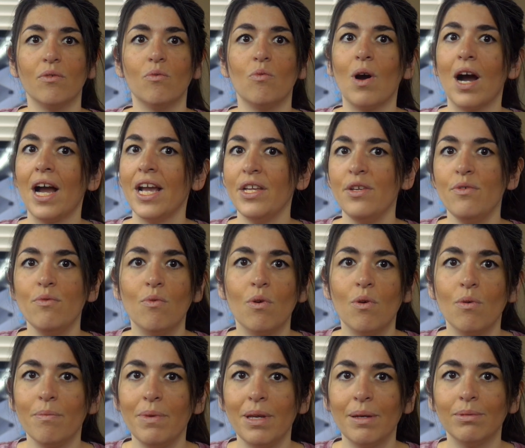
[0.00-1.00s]
why you
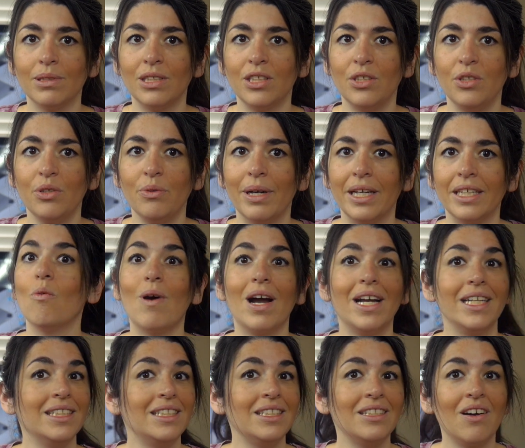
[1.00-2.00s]
won't be able to do it,
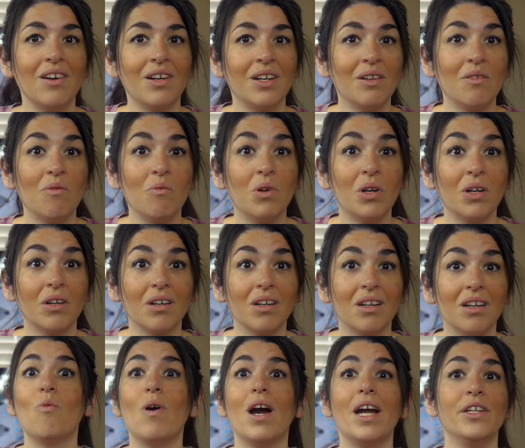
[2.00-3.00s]
why it's not going to
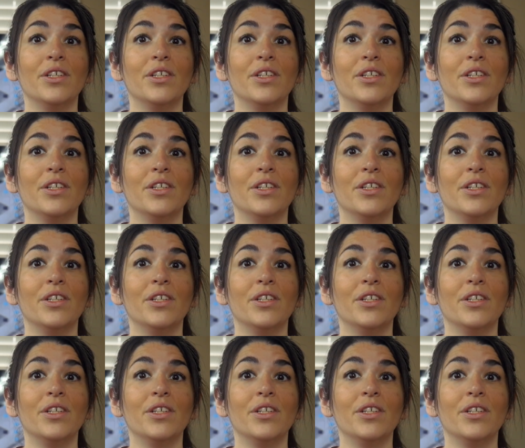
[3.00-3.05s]
work, why